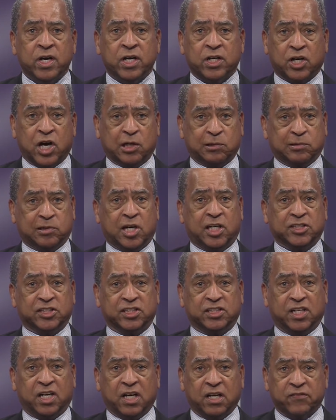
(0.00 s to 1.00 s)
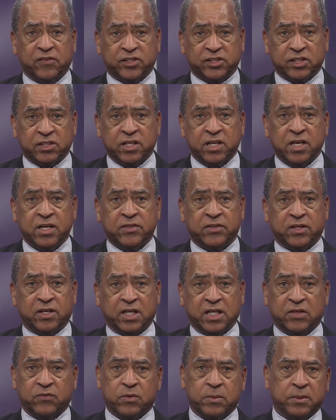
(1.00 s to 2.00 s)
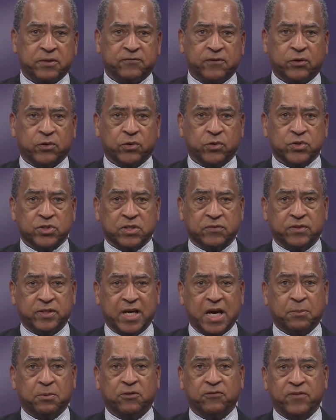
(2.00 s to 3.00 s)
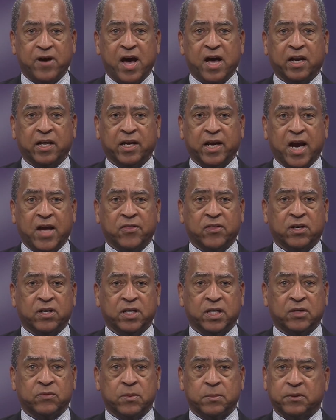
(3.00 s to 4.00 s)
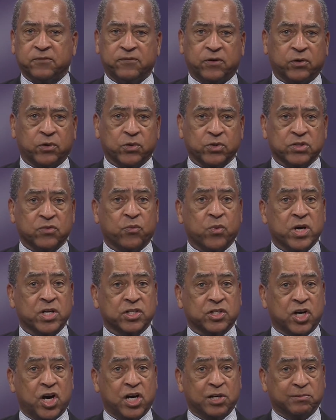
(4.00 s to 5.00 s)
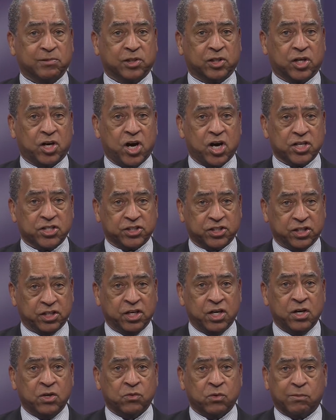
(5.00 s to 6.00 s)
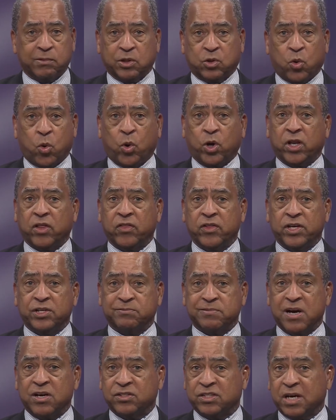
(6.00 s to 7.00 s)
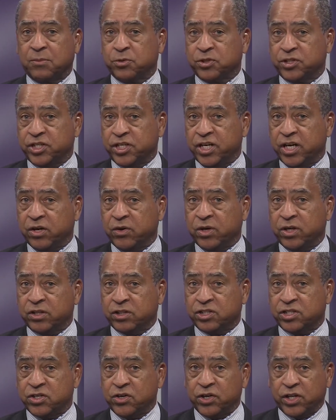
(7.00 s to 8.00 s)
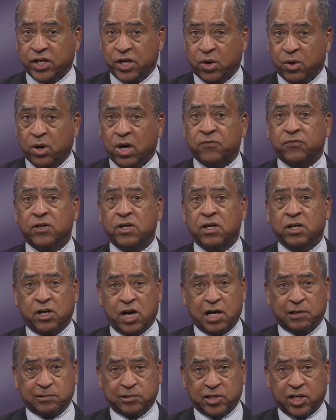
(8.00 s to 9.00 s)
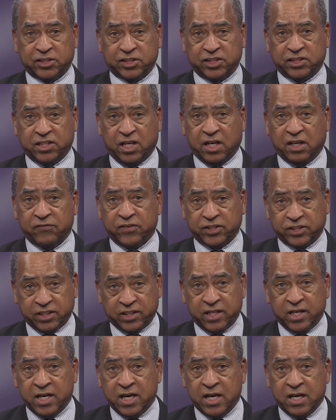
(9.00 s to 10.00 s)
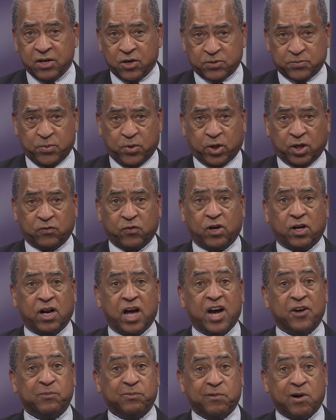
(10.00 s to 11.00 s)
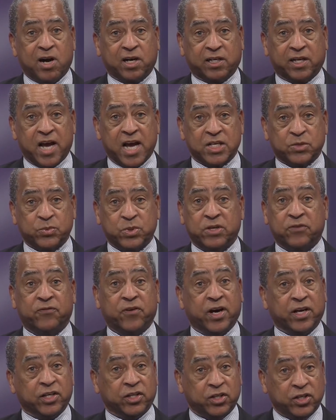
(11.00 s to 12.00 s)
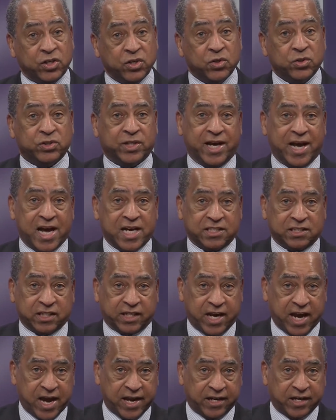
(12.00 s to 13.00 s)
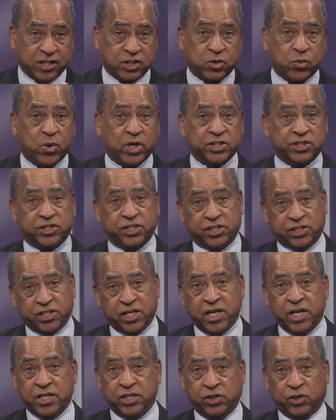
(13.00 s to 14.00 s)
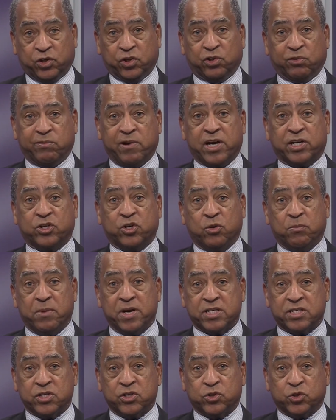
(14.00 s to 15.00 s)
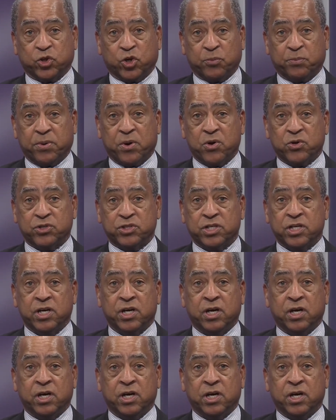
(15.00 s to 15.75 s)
Contra Costa Television, the League of Women Voters of Diablo Valley, and the League of Women Voters of West Contra Costa. We're recording these roundtables here in the studio of Contra Costa Television. As part of our live broadcast, we invite you to ask the candidates questions. You can direct your message or your post